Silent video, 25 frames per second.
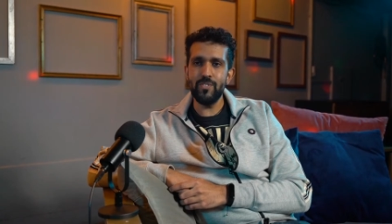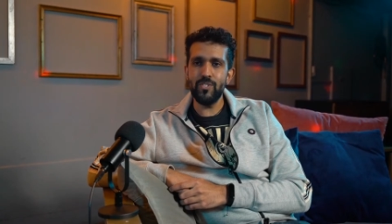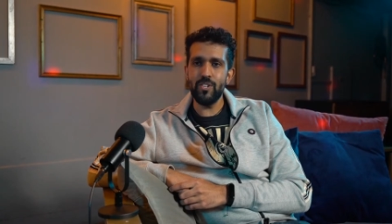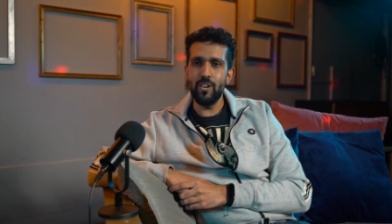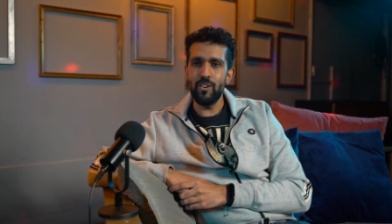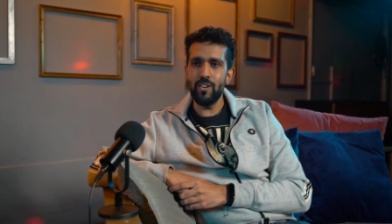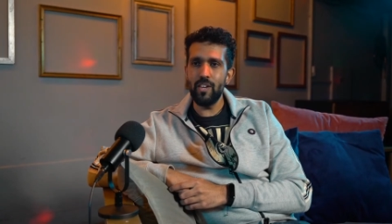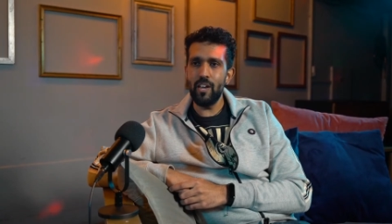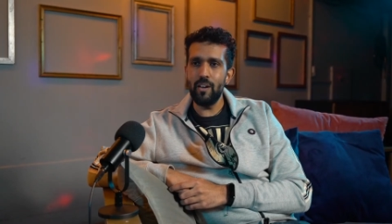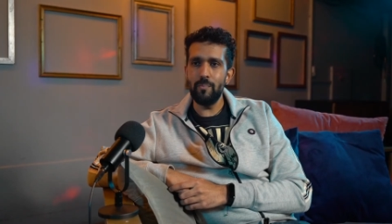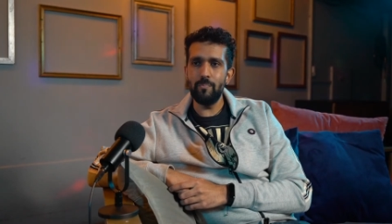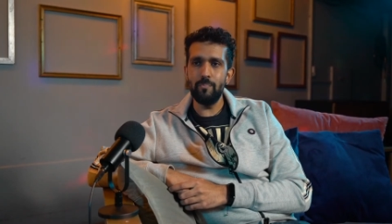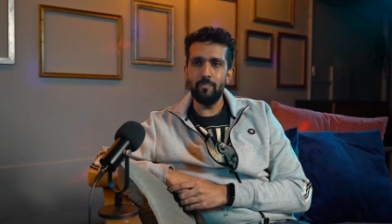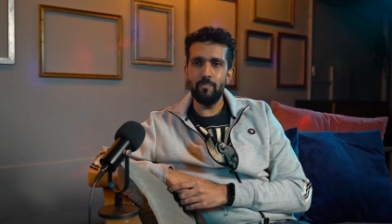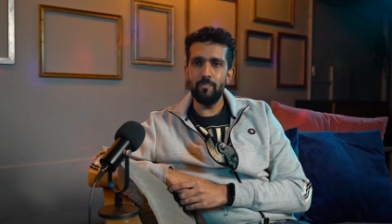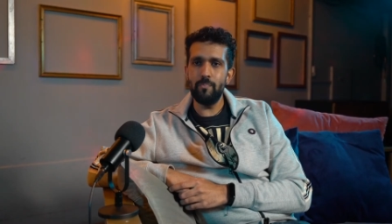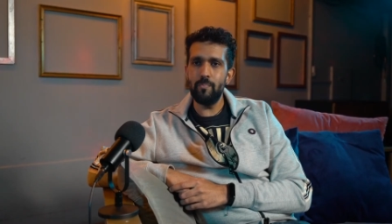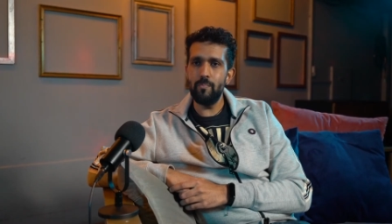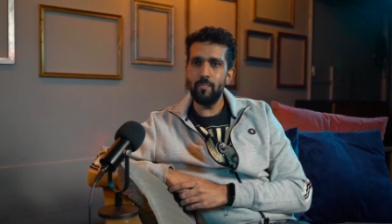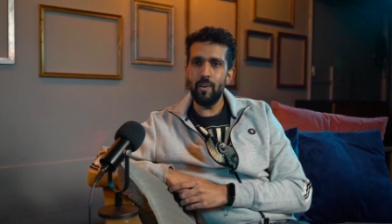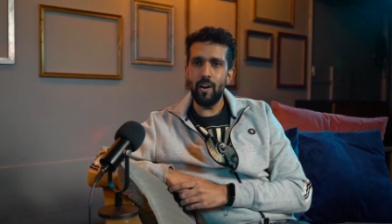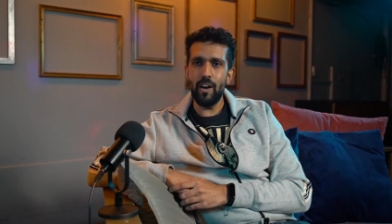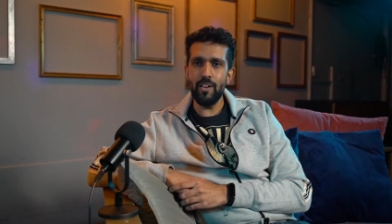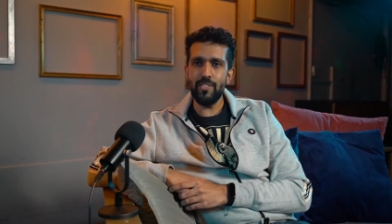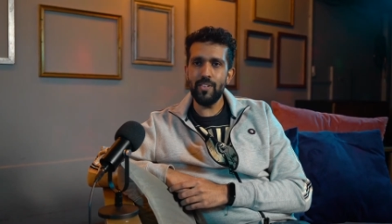so yeah,
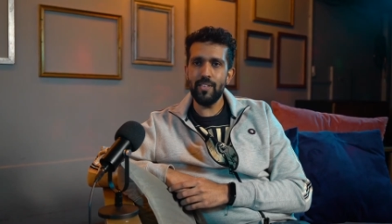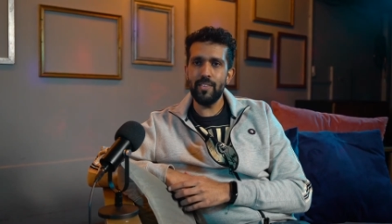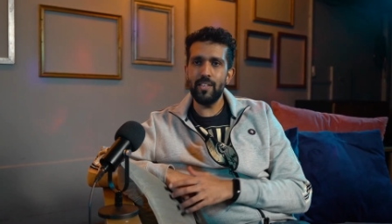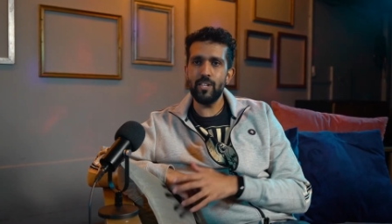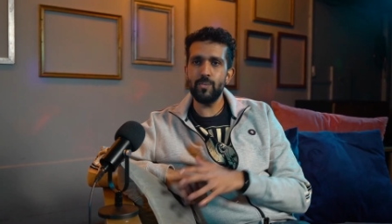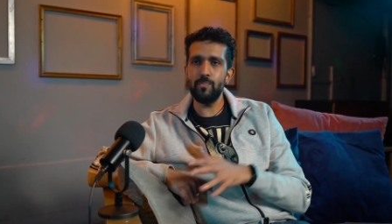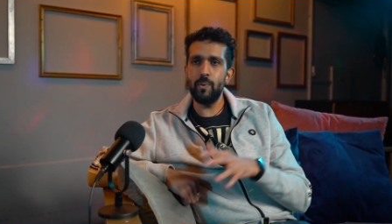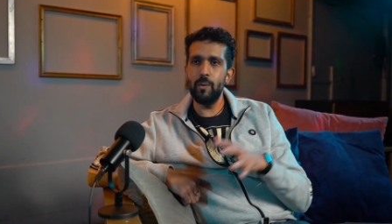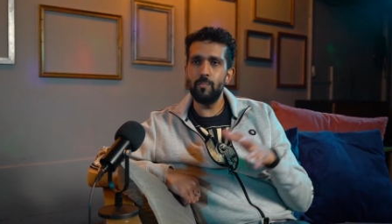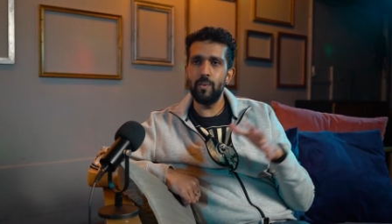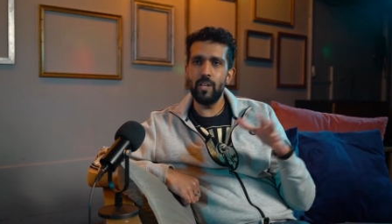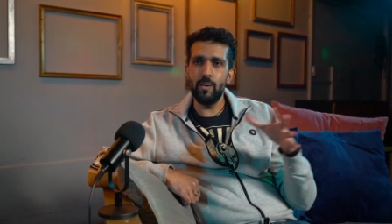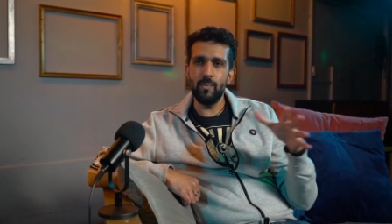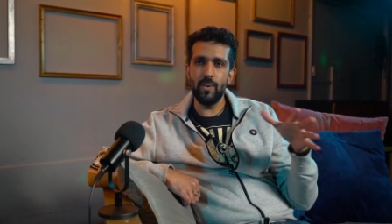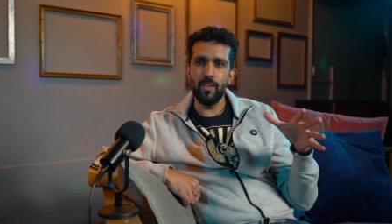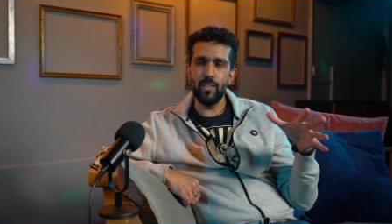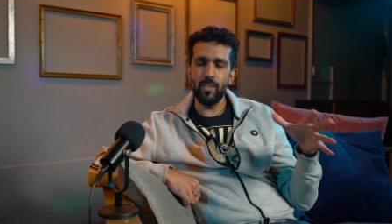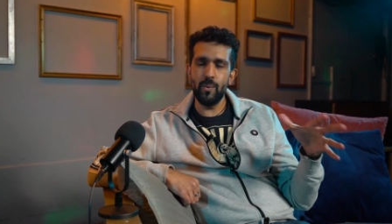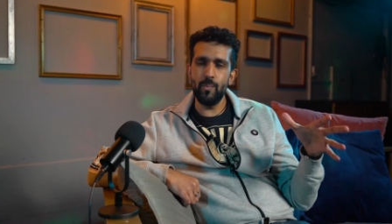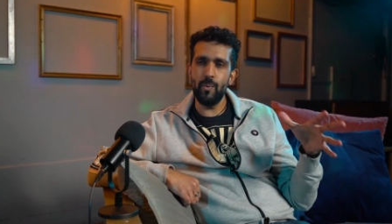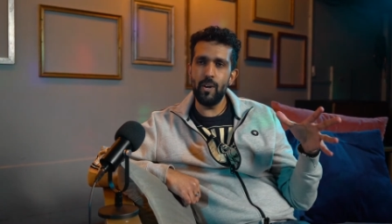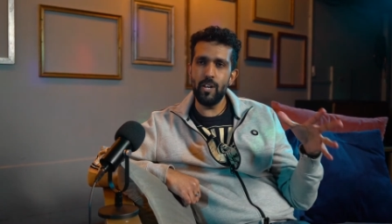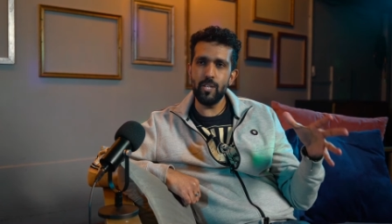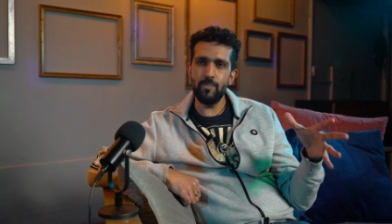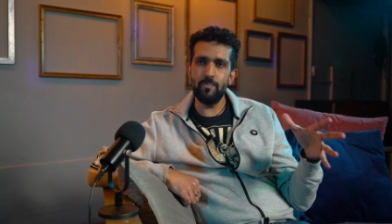I think that's probably one of
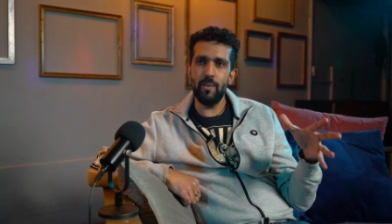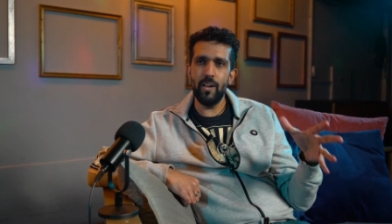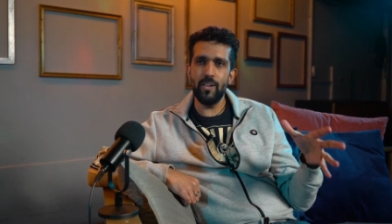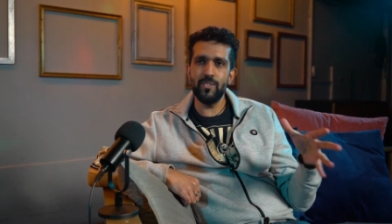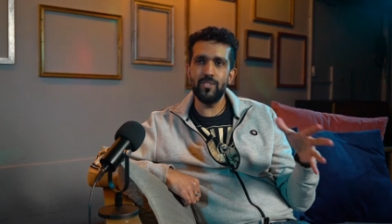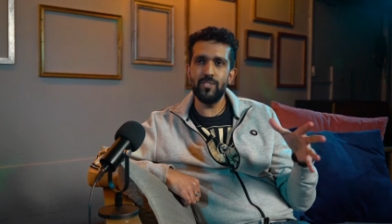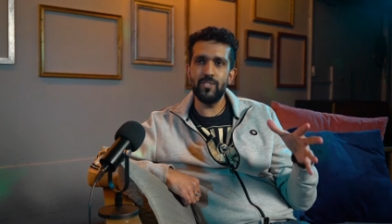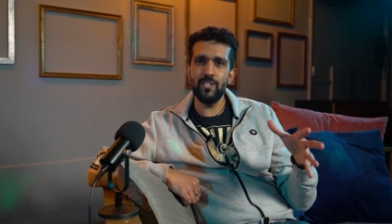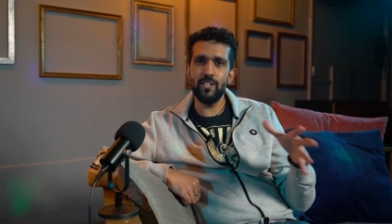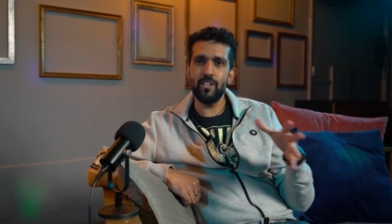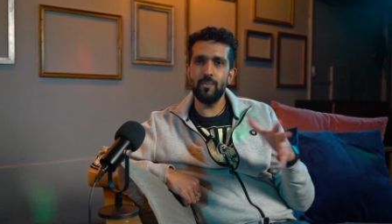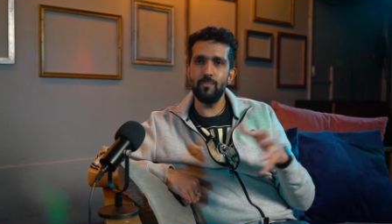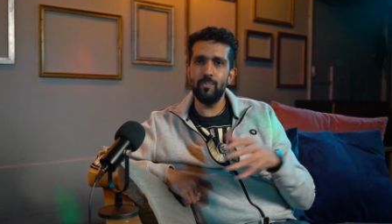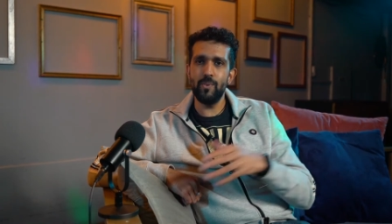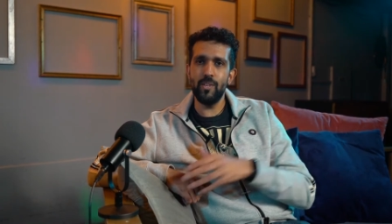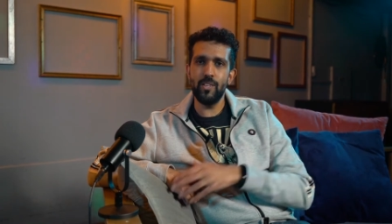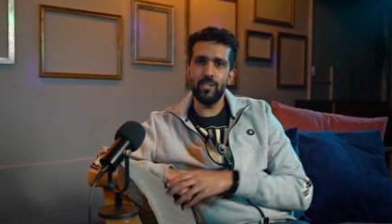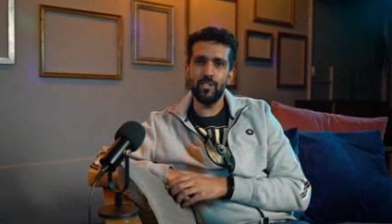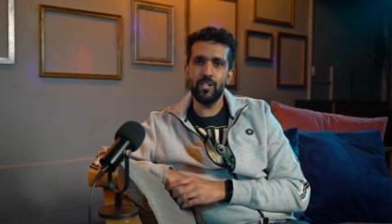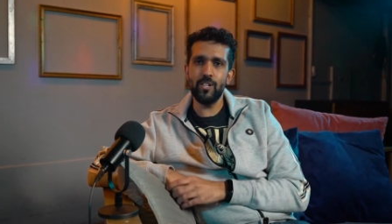the worst places you can put the